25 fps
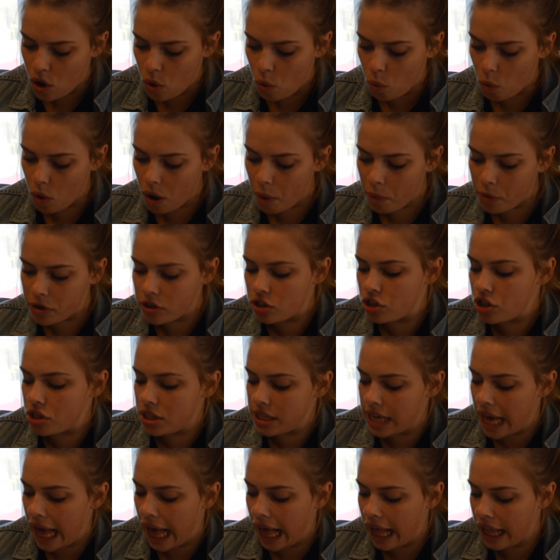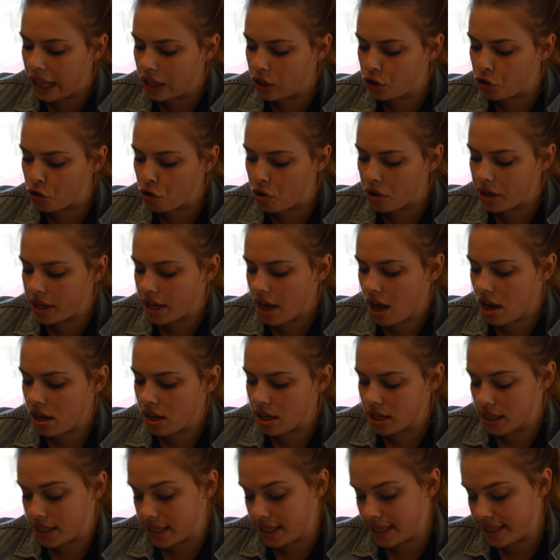What would you tell your
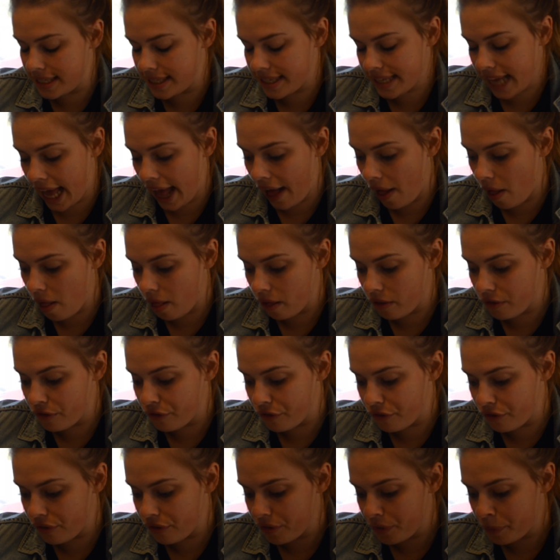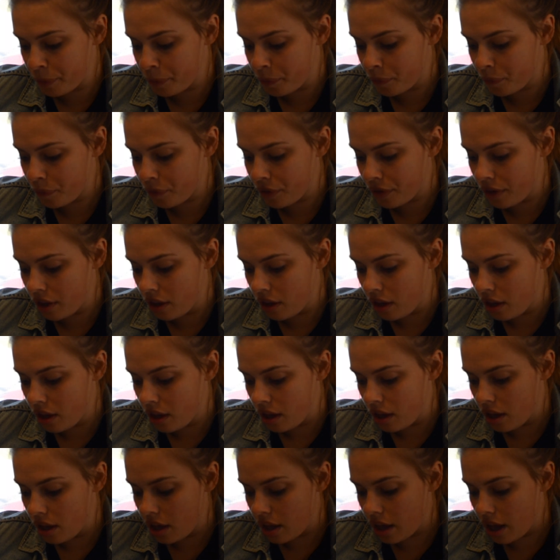younger self?
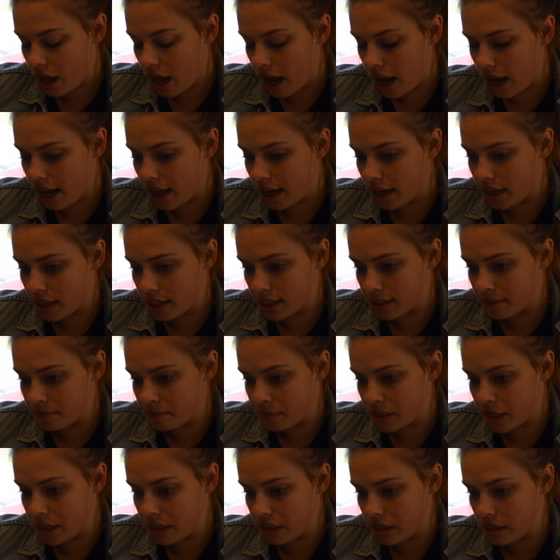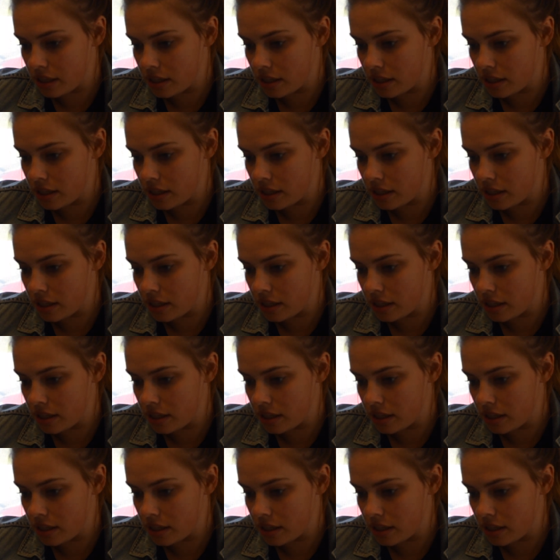I